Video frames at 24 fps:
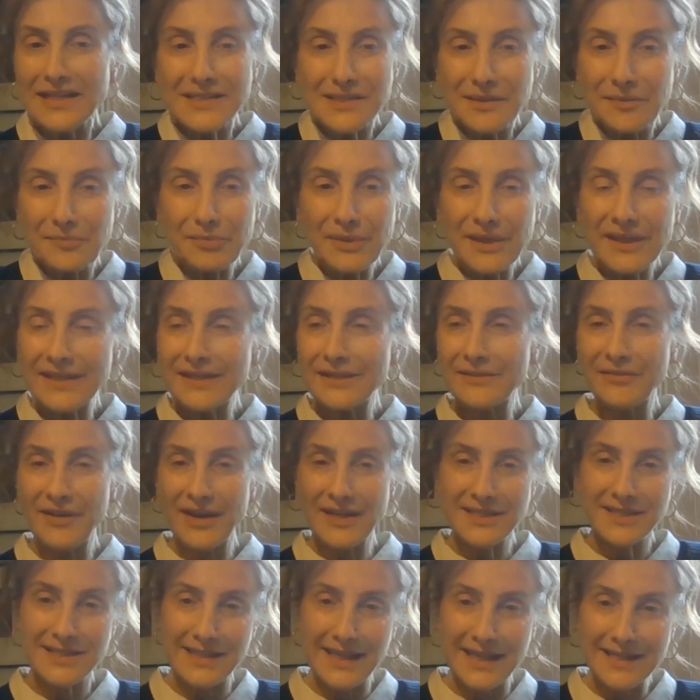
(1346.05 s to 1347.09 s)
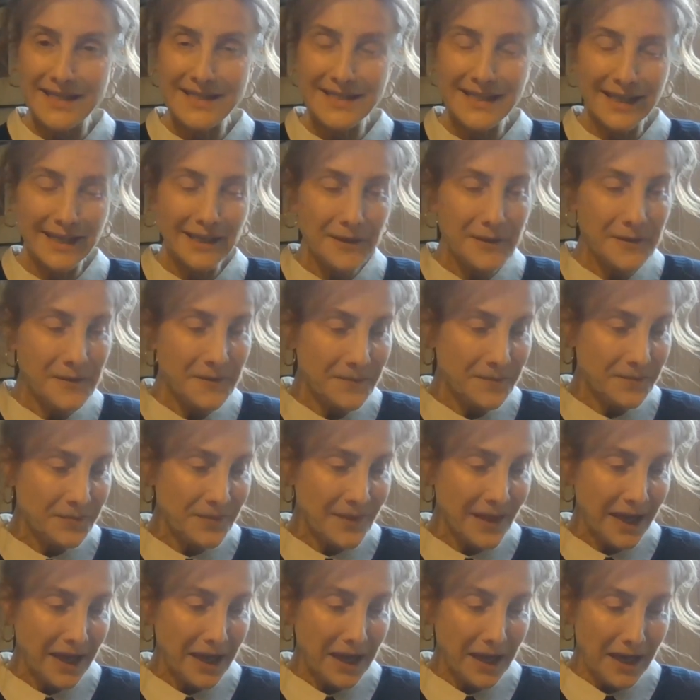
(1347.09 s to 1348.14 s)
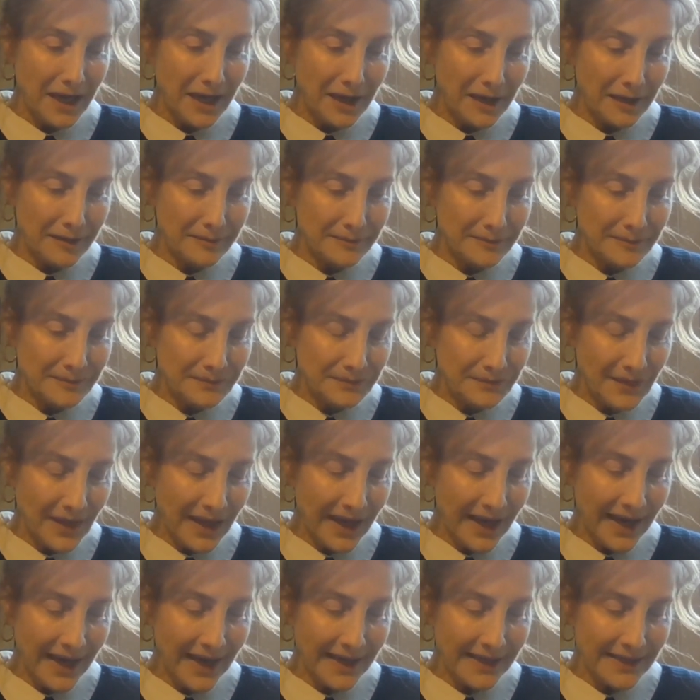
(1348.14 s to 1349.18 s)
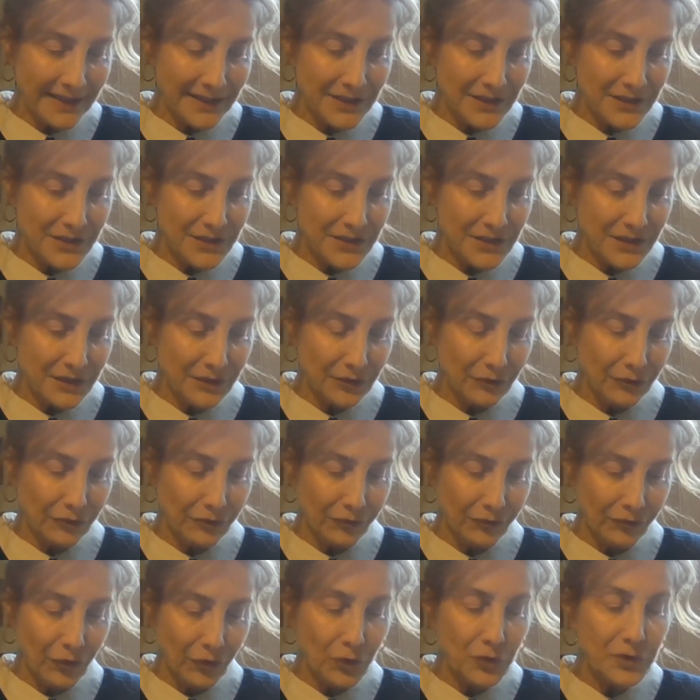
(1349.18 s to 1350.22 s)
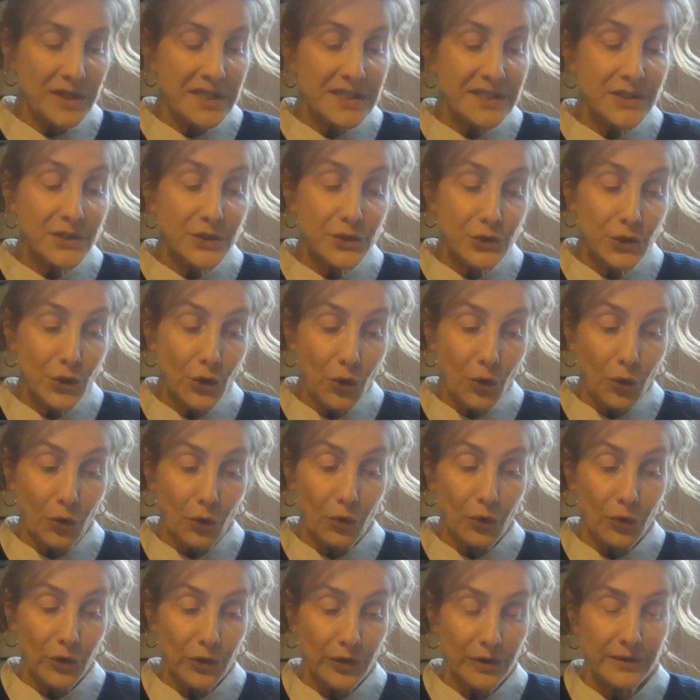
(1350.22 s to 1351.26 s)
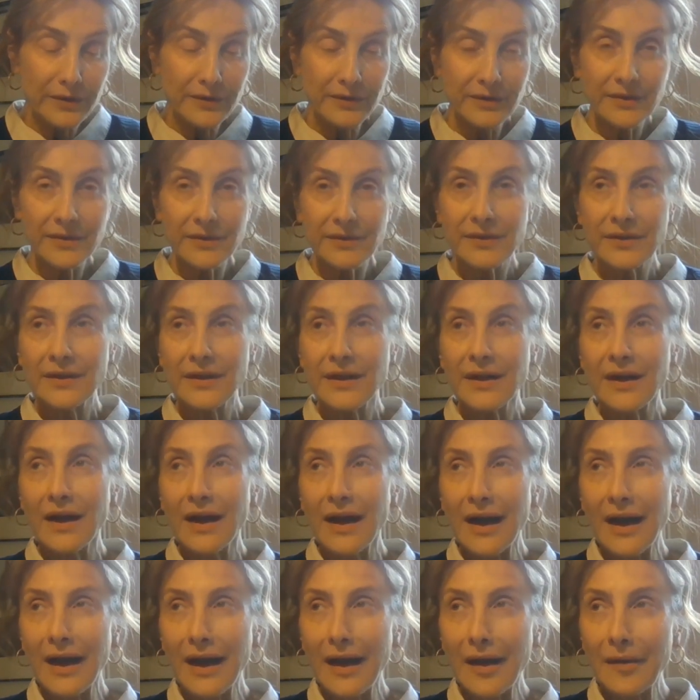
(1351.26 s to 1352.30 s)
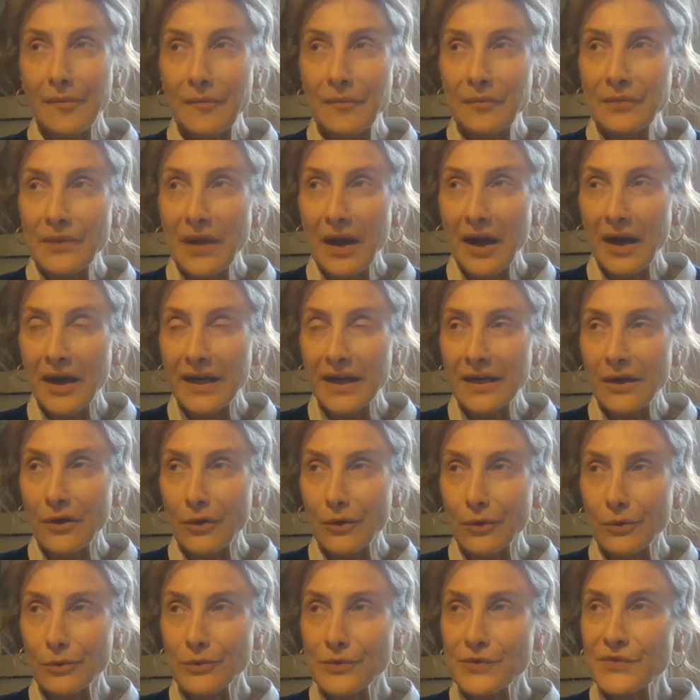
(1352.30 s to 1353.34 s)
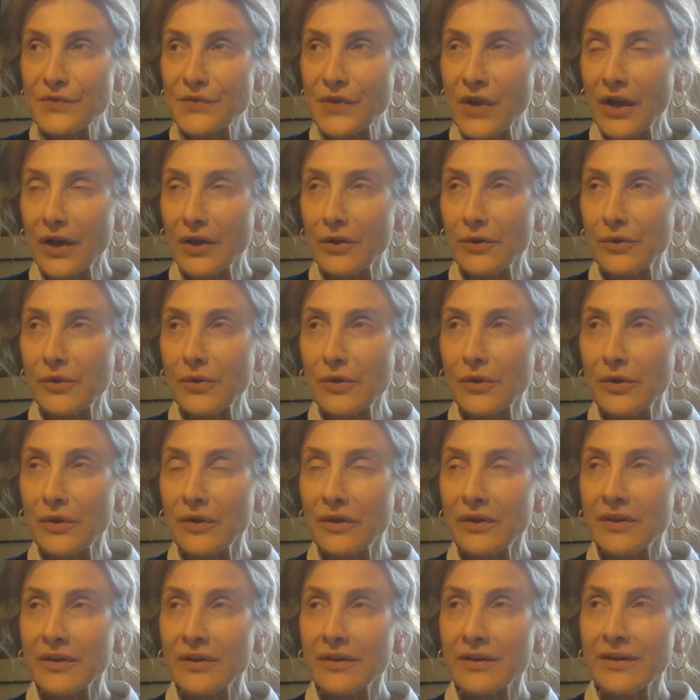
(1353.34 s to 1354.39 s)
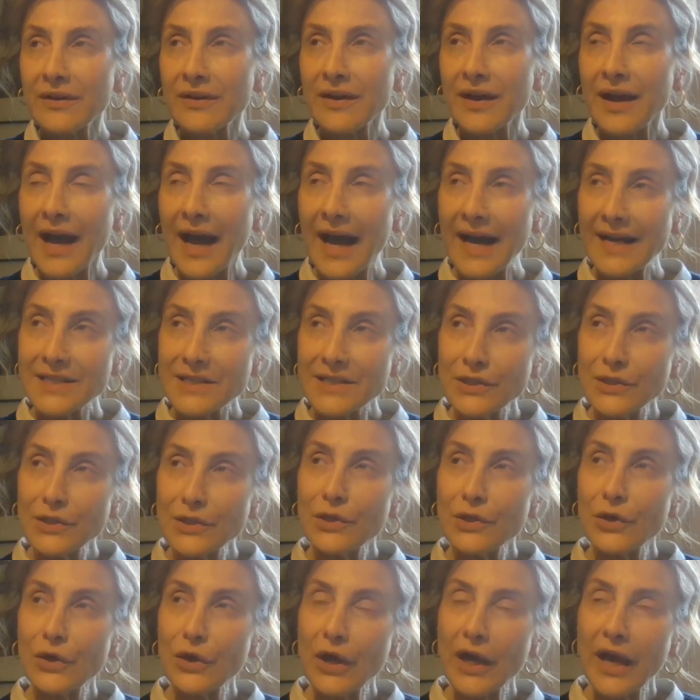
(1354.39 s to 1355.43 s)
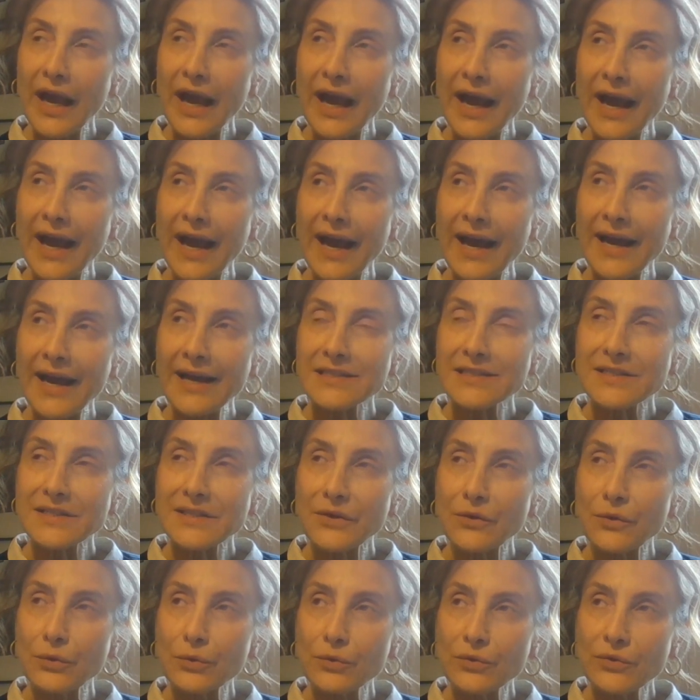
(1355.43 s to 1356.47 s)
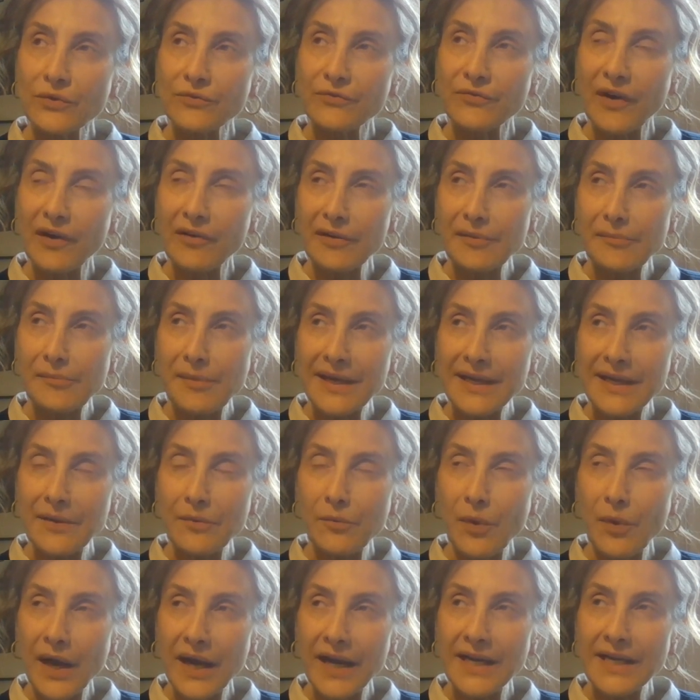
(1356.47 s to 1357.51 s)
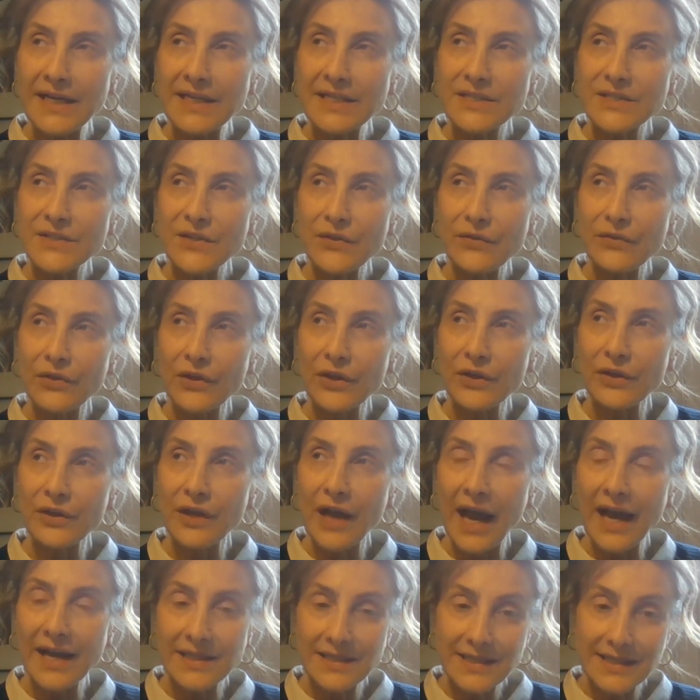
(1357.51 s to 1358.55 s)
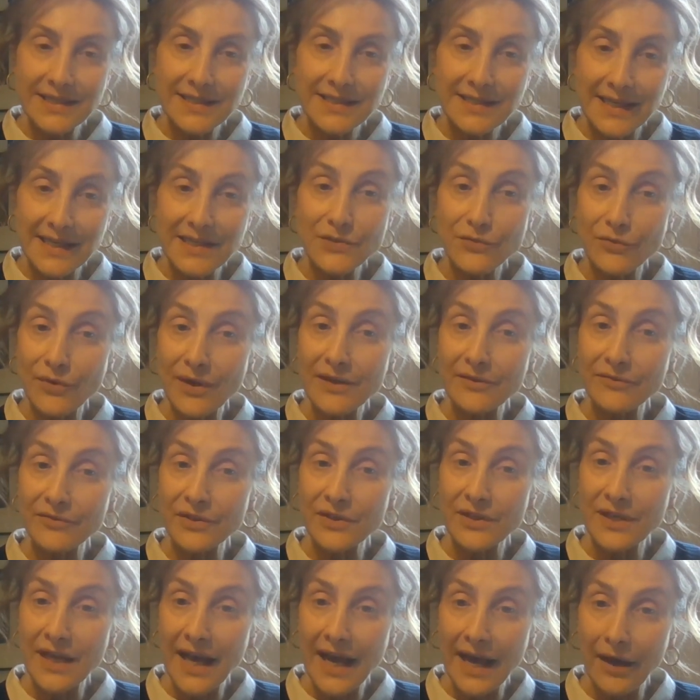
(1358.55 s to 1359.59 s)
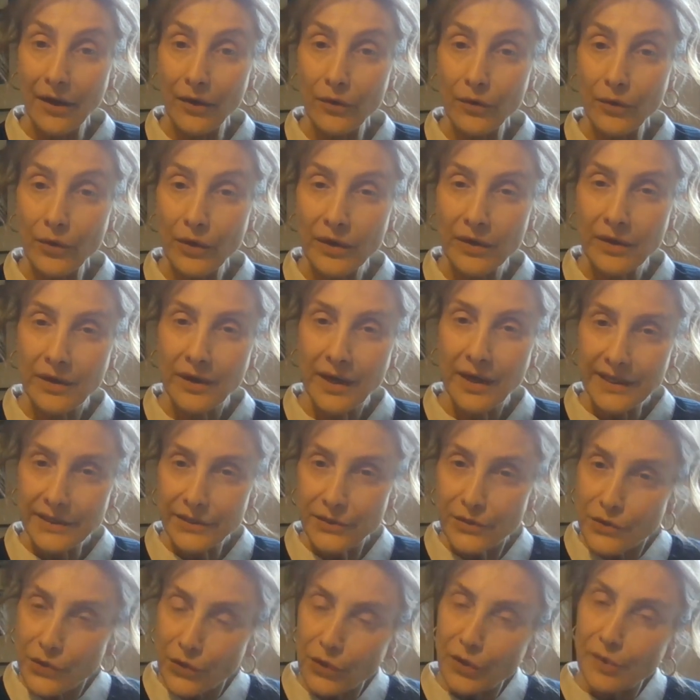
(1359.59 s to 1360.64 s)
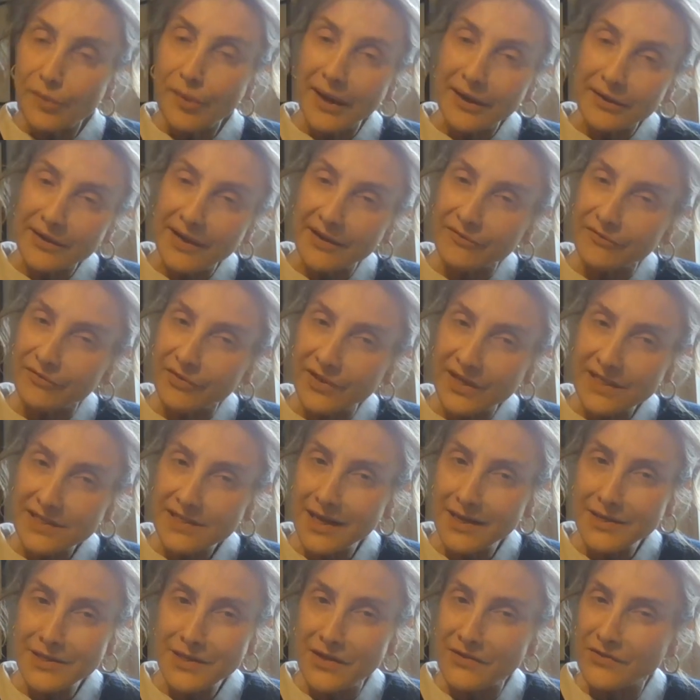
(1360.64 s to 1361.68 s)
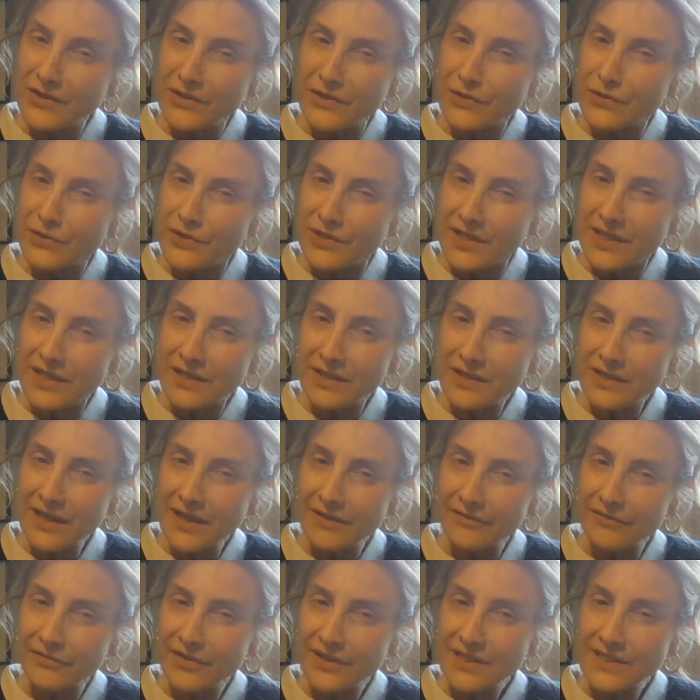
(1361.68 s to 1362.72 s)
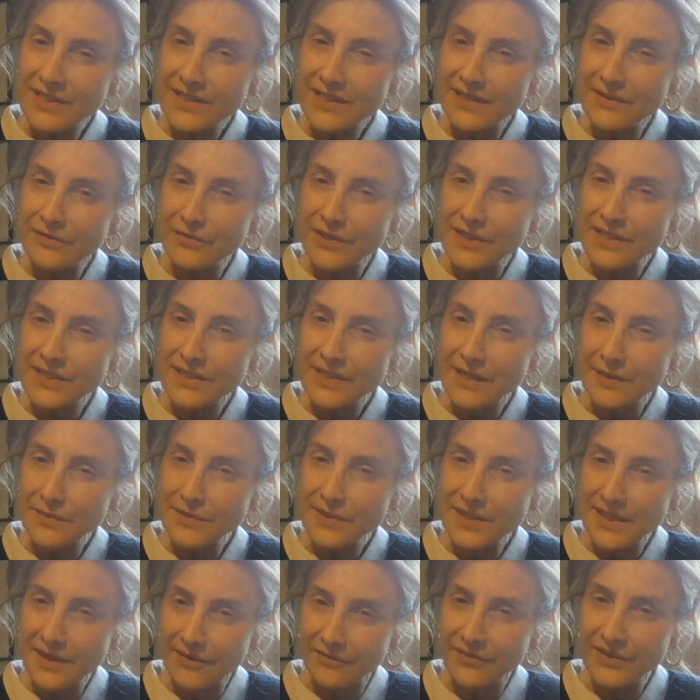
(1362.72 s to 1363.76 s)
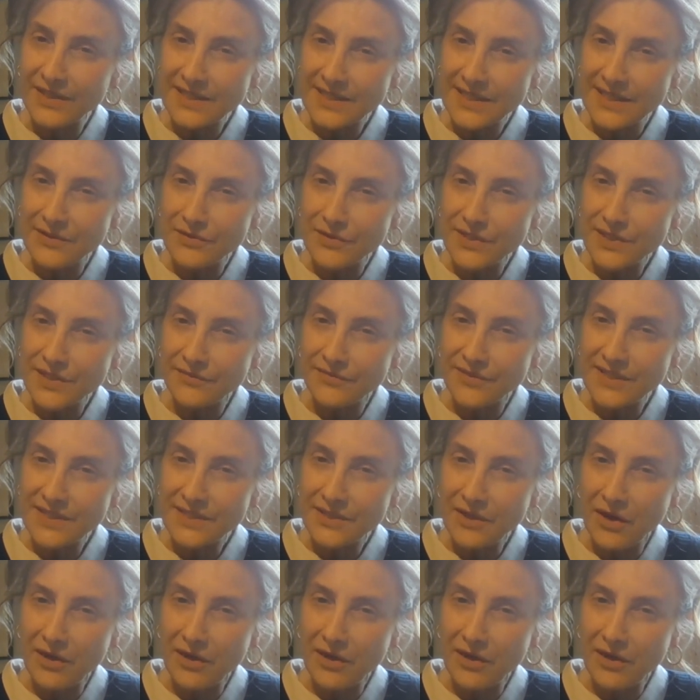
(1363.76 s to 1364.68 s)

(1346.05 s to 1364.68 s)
completely fascinating. And for this talk, I also had a look at all the very many ways that Andy stays relevant now. And you talk about Netflix. Did you see the Netflix series? There was a Netflix series of his